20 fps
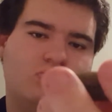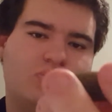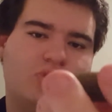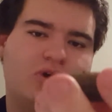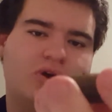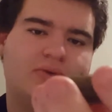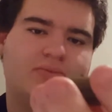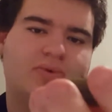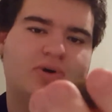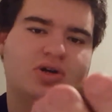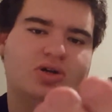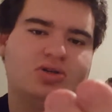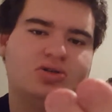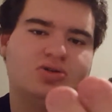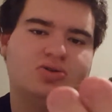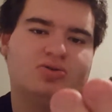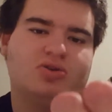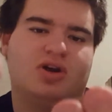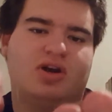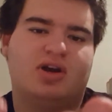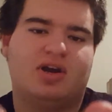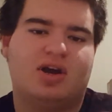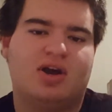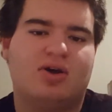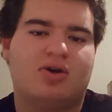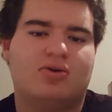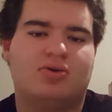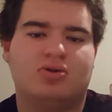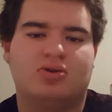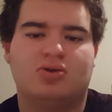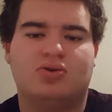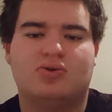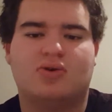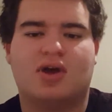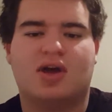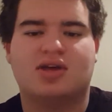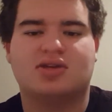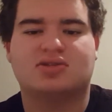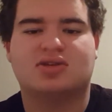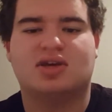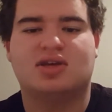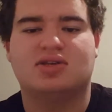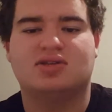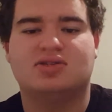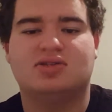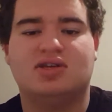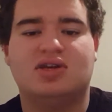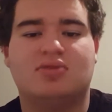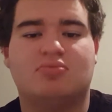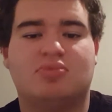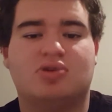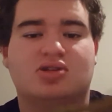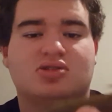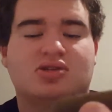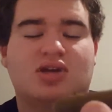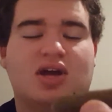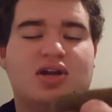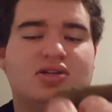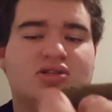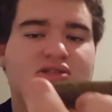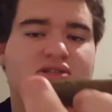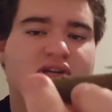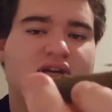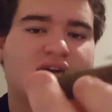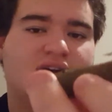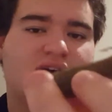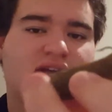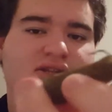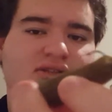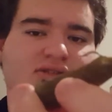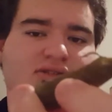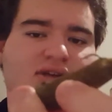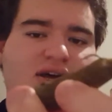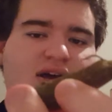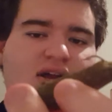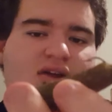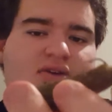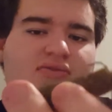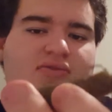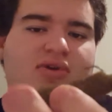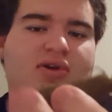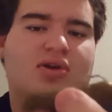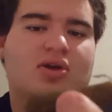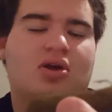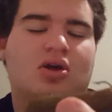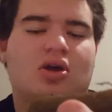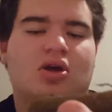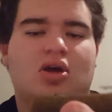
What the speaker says: Pretty much right now, you guys can't see it, but it's got a jig head inside of it.